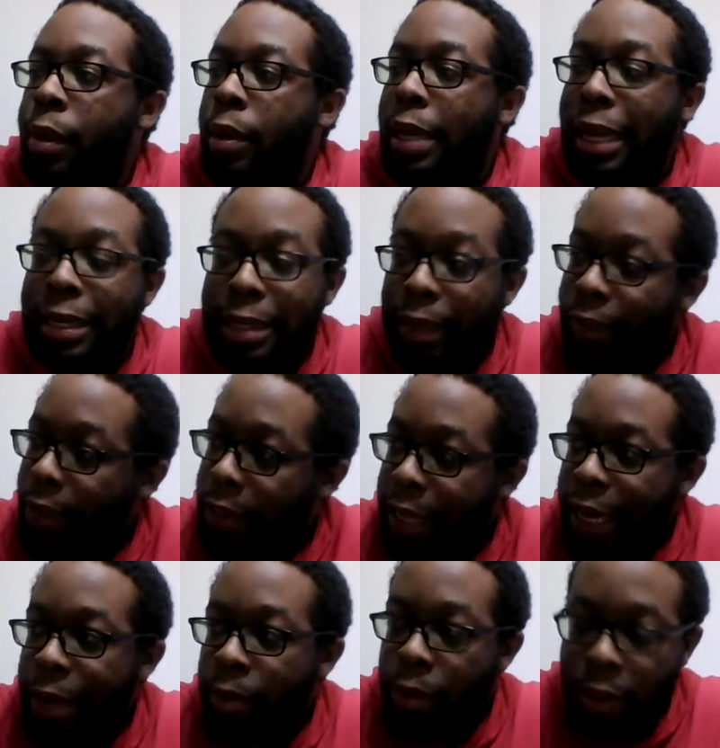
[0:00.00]
like I said, this
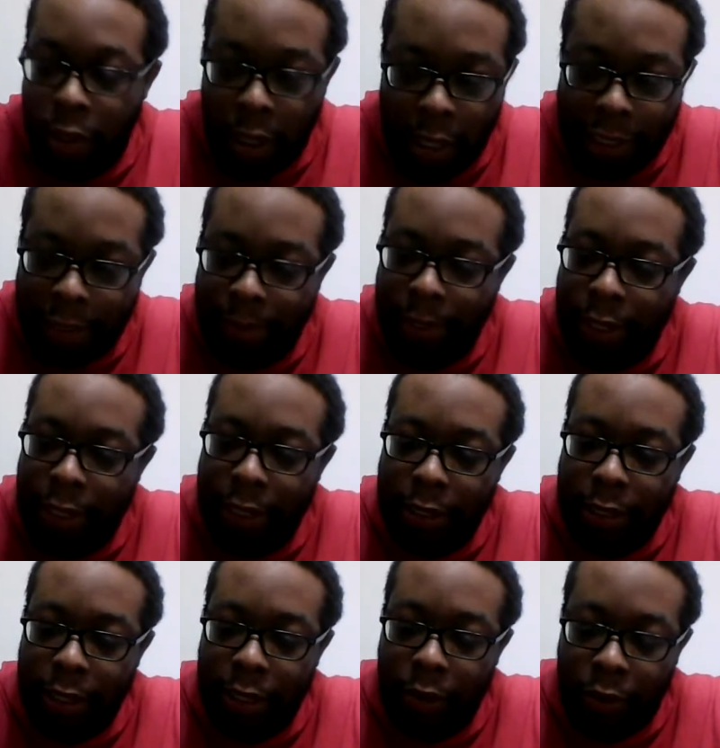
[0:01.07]
game was 100%
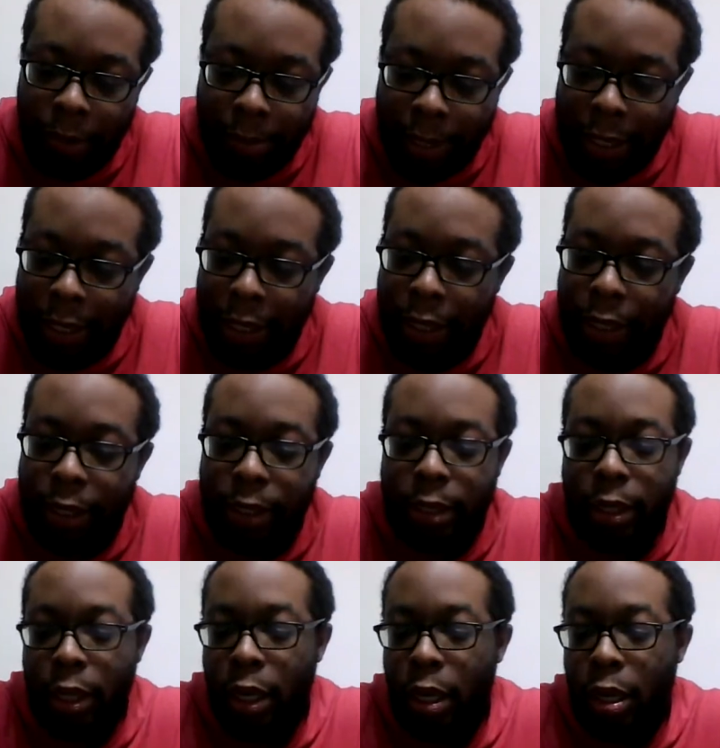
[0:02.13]
legit on the Buccaneers.
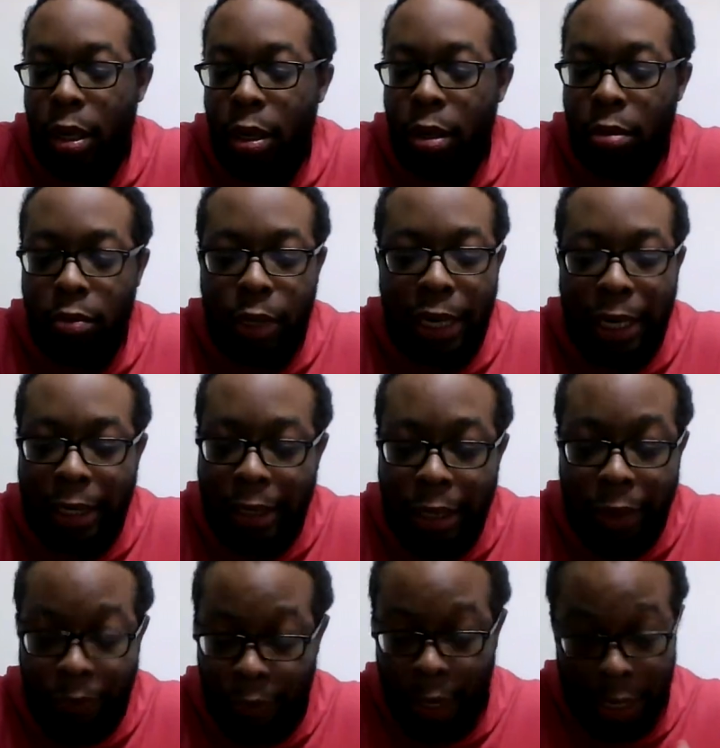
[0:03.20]
Credit,
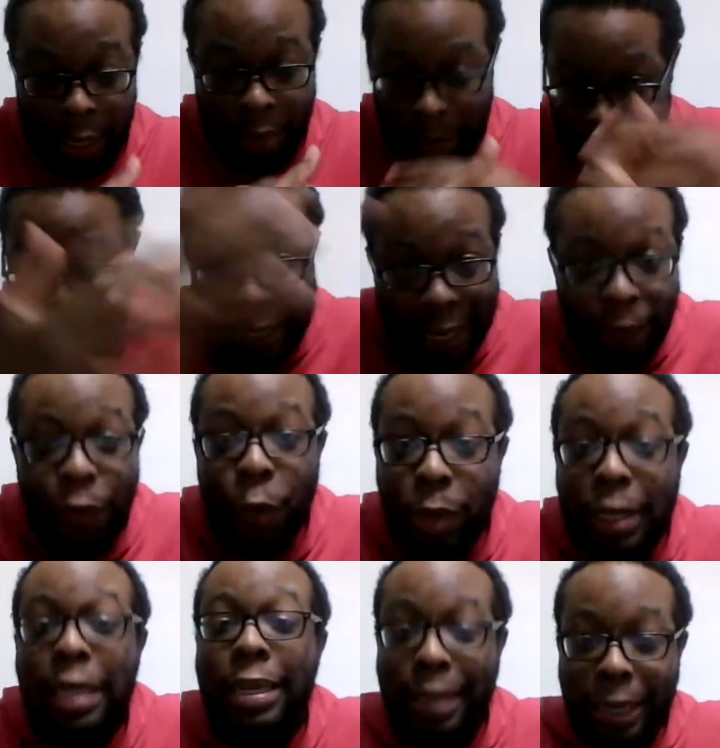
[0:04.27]
and like I said, if it was
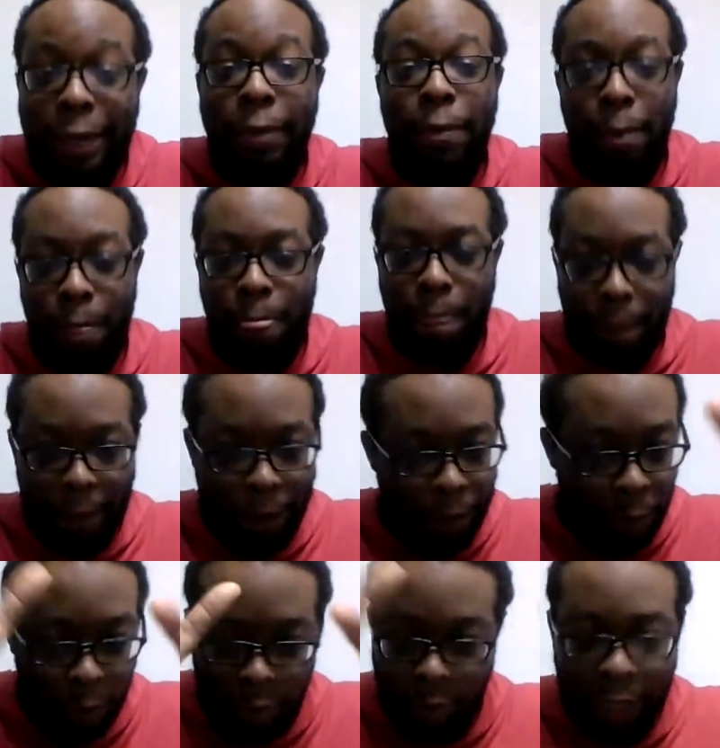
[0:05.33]
legit, if it
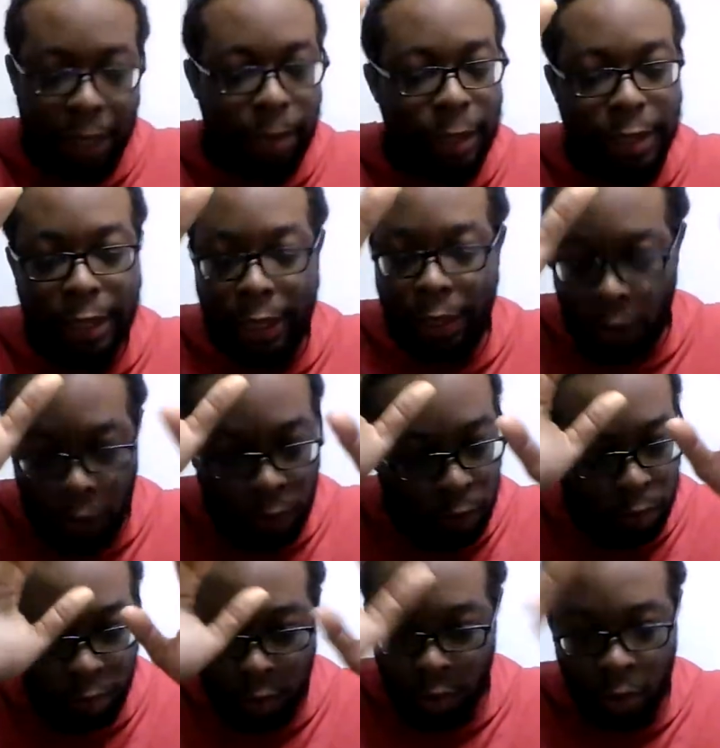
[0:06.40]
was straight up legit, no,
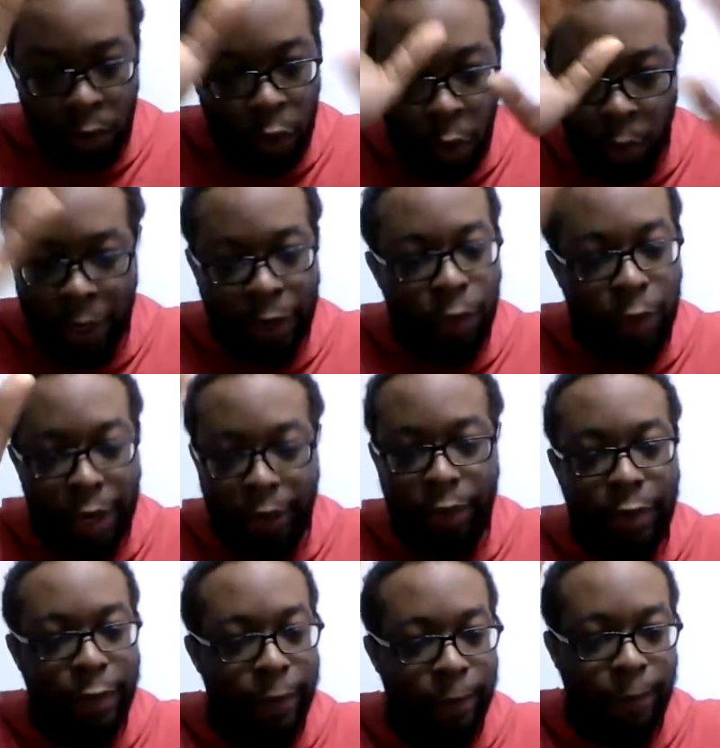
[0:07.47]

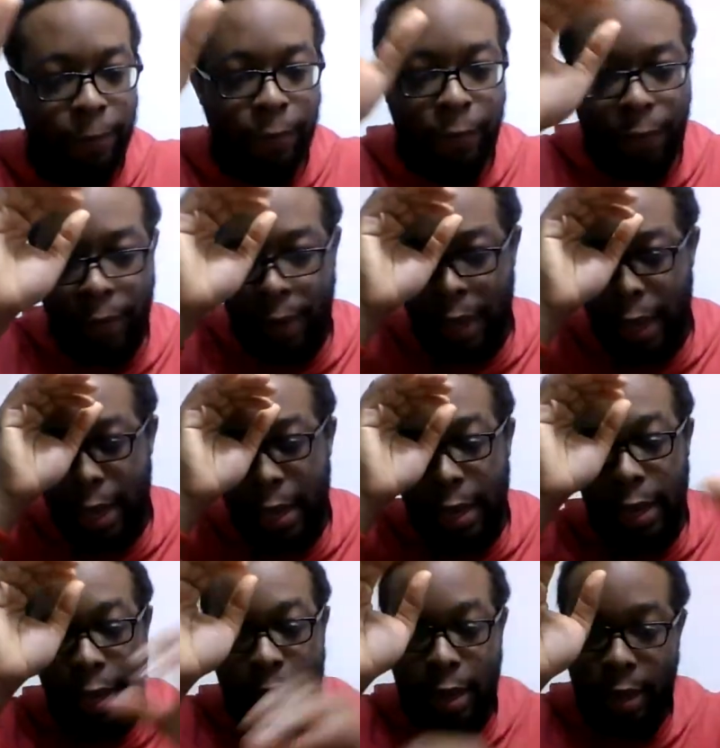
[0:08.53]
whatever.
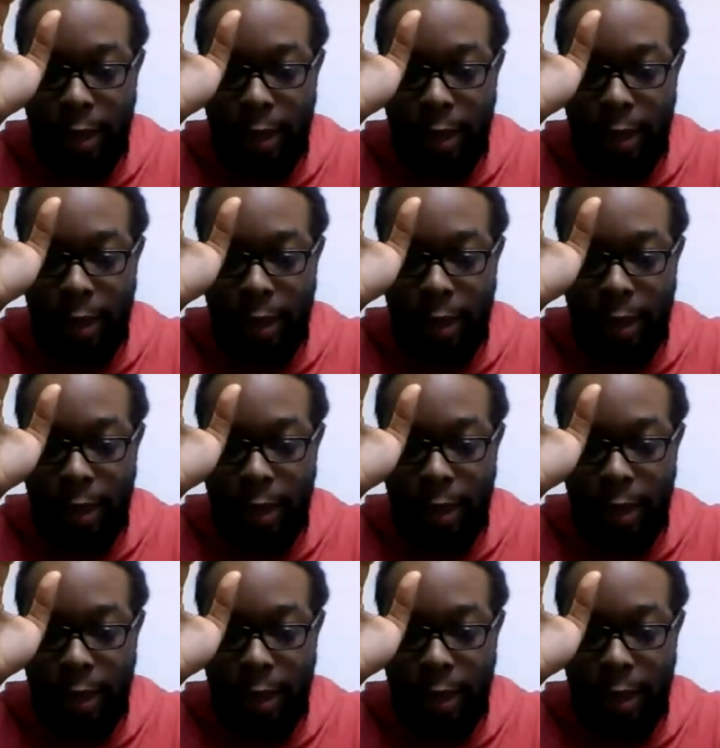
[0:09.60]
And